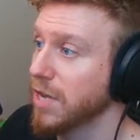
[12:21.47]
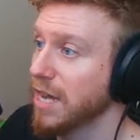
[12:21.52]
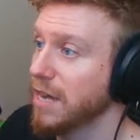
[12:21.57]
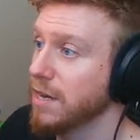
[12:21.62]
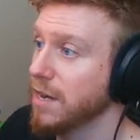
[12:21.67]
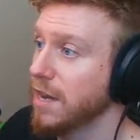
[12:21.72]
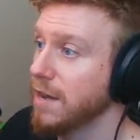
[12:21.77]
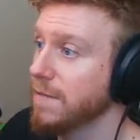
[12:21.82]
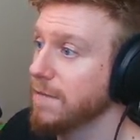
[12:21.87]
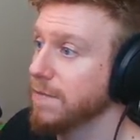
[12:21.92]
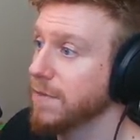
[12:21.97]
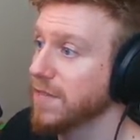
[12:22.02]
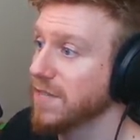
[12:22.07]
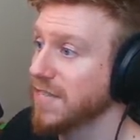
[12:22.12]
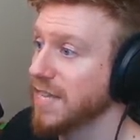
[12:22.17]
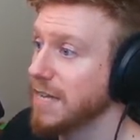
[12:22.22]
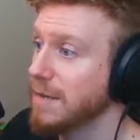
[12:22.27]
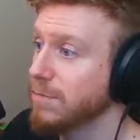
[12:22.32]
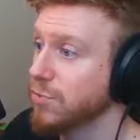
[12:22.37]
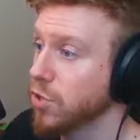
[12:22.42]
have the
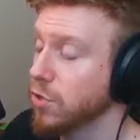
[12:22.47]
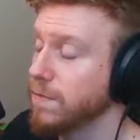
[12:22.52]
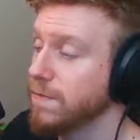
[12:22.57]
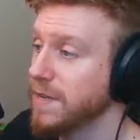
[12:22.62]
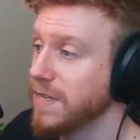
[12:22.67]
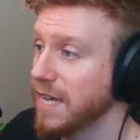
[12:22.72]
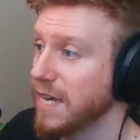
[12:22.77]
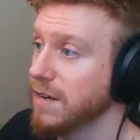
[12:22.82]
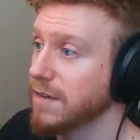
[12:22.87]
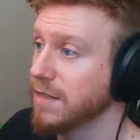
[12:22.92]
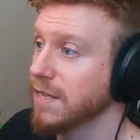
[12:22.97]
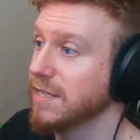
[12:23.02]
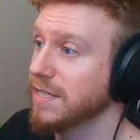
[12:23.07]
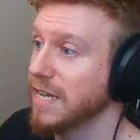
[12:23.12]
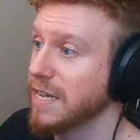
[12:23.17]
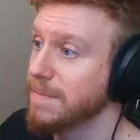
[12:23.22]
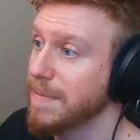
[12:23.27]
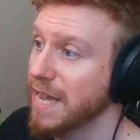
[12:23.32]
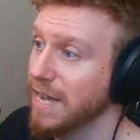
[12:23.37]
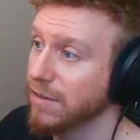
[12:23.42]
same trophy down in the
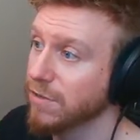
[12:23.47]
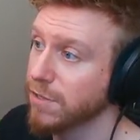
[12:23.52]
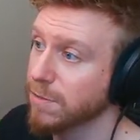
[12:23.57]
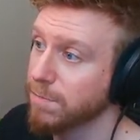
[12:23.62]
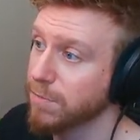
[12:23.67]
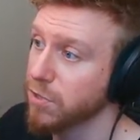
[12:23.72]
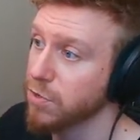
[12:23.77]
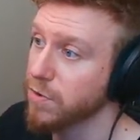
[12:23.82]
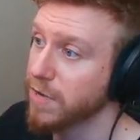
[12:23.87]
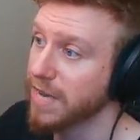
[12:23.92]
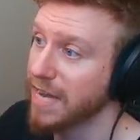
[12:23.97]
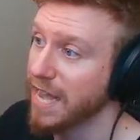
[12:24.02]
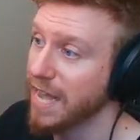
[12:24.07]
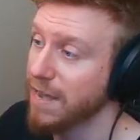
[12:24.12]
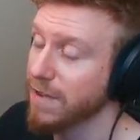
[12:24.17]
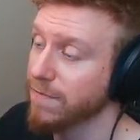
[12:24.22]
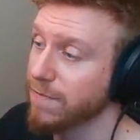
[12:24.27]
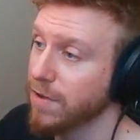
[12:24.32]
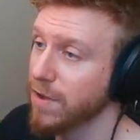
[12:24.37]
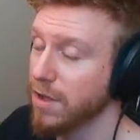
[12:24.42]
same house, but you can
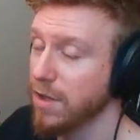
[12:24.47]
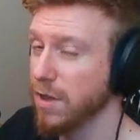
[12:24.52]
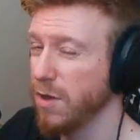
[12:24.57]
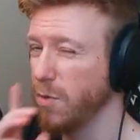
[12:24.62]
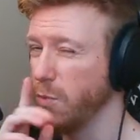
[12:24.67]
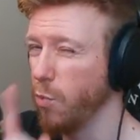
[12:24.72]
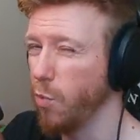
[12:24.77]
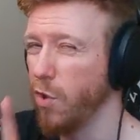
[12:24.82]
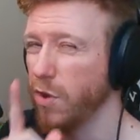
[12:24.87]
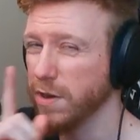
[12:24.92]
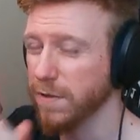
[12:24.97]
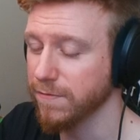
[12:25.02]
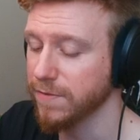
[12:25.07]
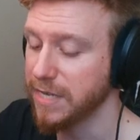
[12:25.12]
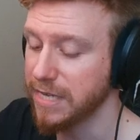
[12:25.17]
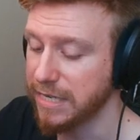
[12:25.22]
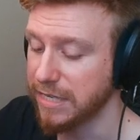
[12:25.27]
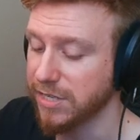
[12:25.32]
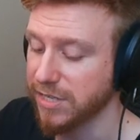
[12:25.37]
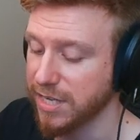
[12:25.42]
have one of
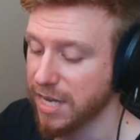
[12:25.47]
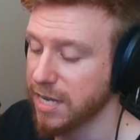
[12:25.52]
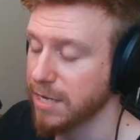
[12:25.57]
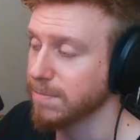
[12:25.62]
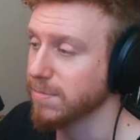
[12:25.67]
each type.